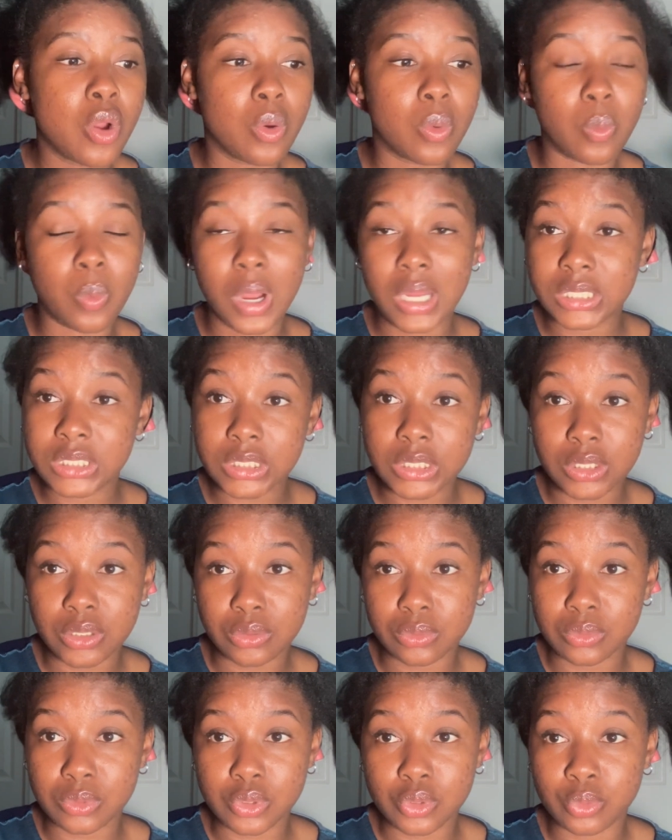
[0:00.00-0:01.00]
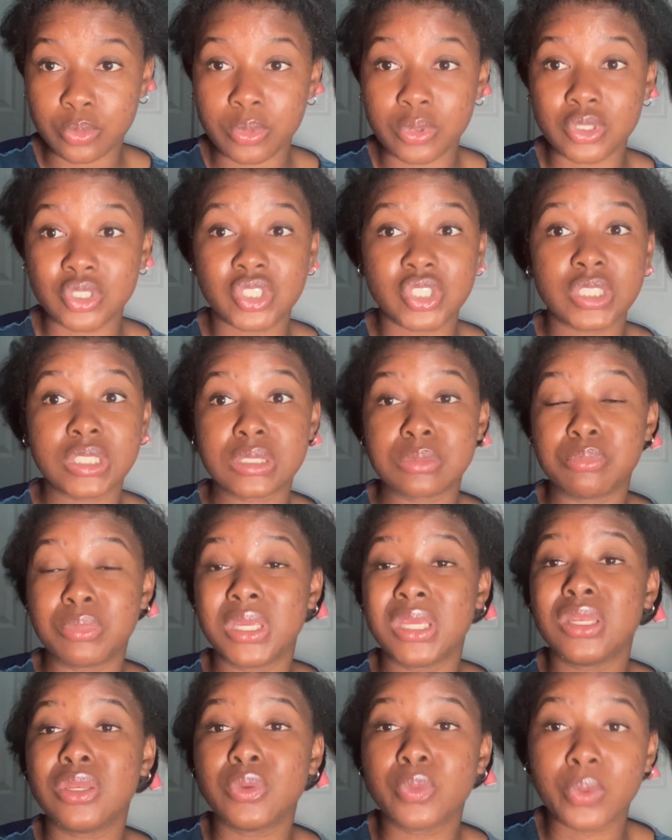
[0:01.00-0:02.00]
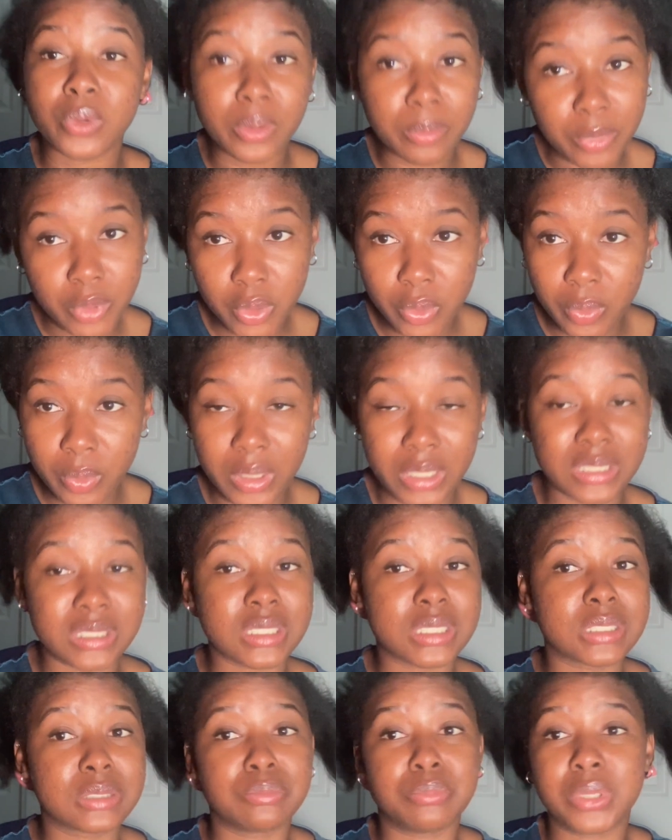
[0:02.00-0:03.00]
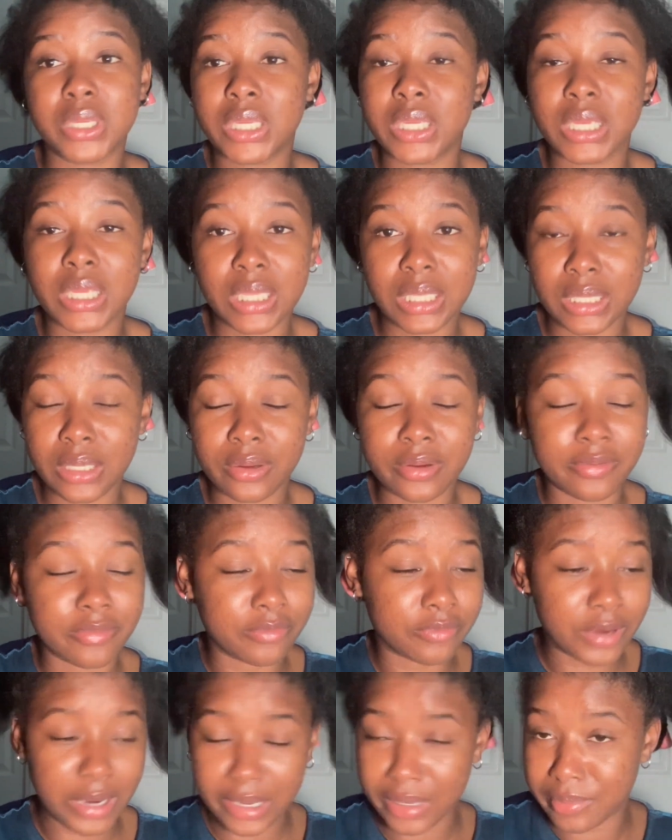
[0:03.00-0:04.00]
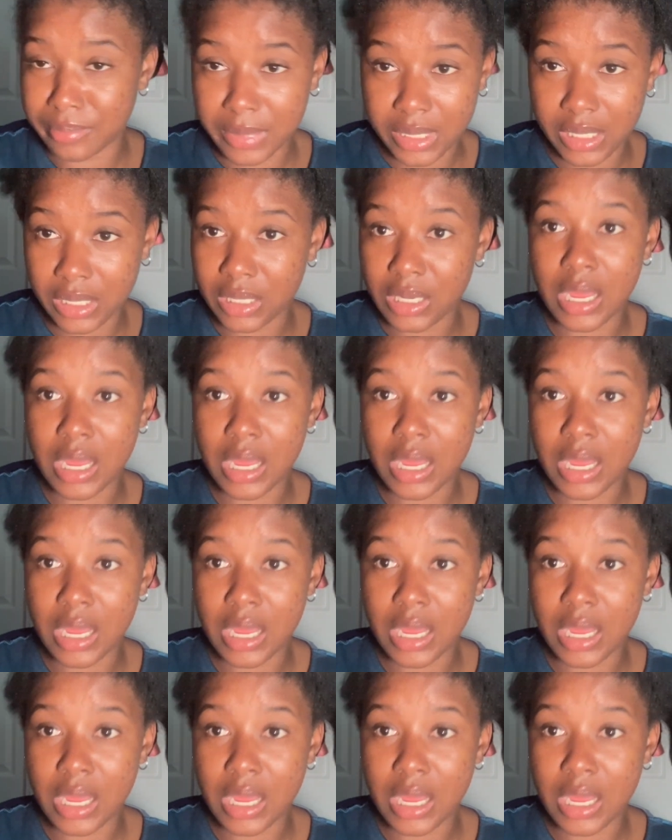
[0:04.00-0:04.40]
watching YouTubers just be normal and just be in their environment.